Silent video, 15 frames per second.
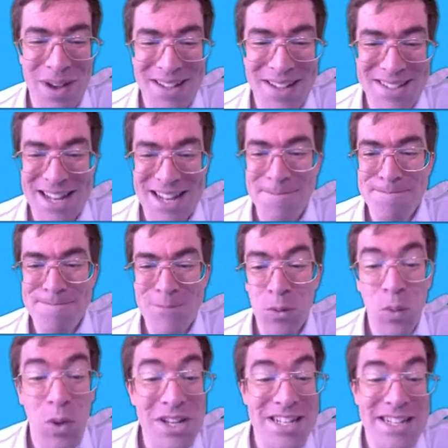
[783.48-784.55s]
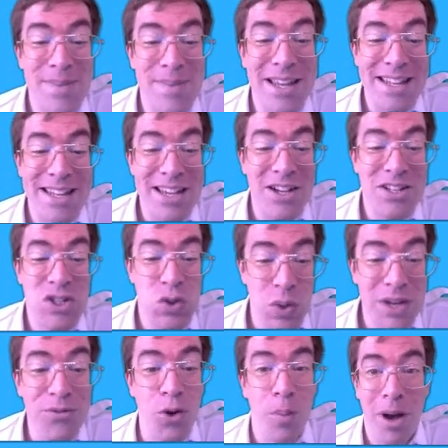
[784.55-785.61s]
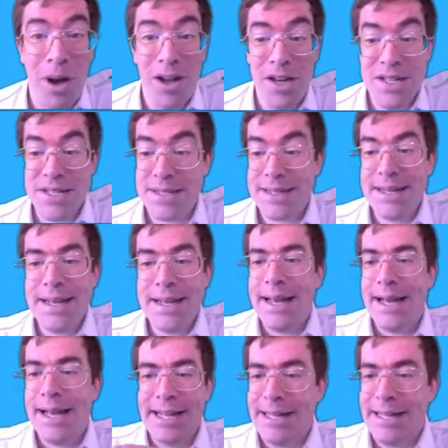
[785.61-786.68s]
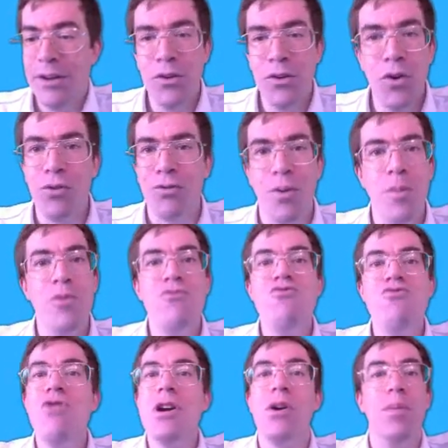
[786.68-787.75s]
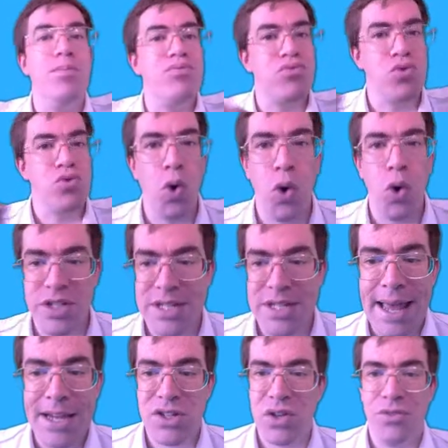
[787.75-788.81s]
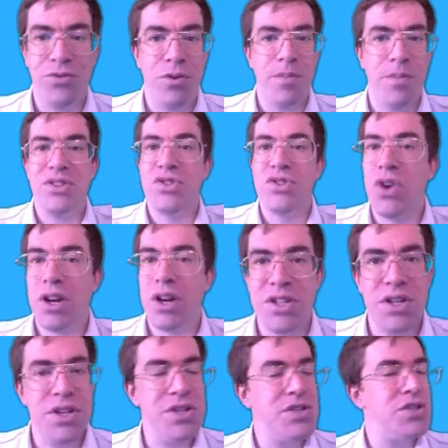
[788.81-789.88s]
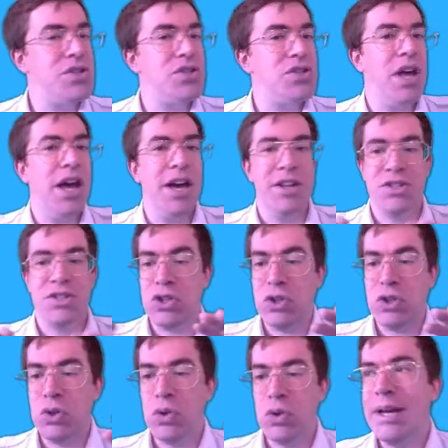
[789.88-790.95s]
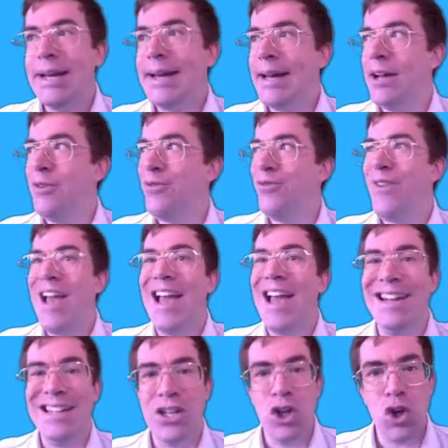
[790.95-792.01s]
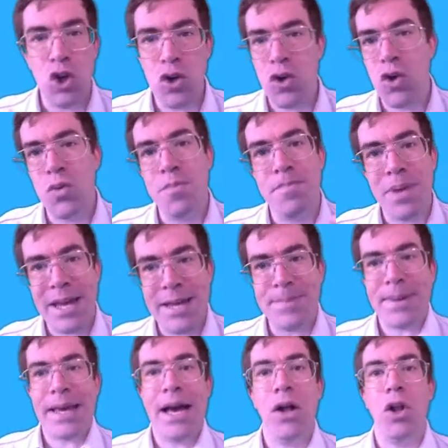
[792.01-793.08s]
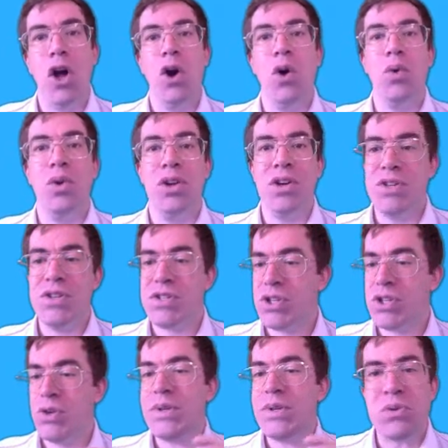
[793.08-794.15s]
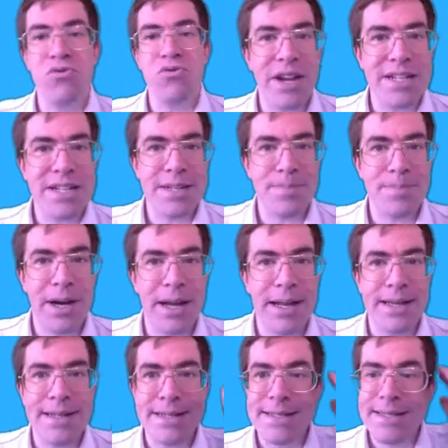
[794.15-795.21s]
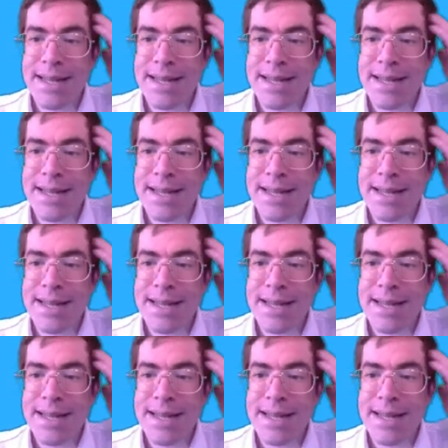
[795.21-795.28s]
today. What he did, he got 24 pilots from a real broad selection, from instructors to fairly new PPL holders, to instrument-rated pilots,